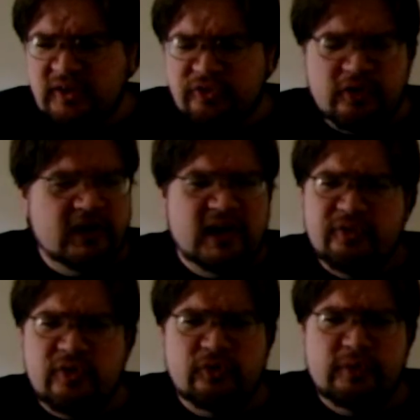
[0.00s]
Soccer accounts,
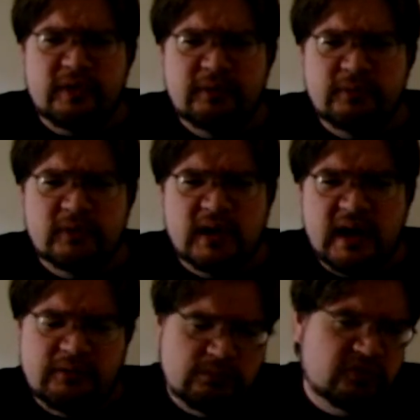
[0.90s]
that sort of thing.
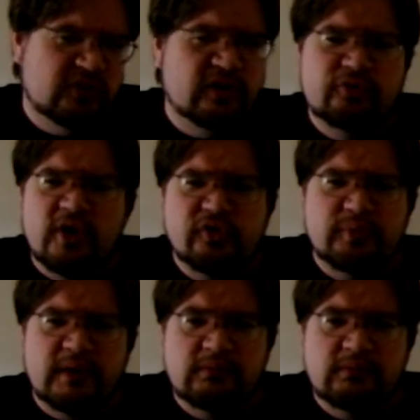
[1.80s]
And she didn't trust me.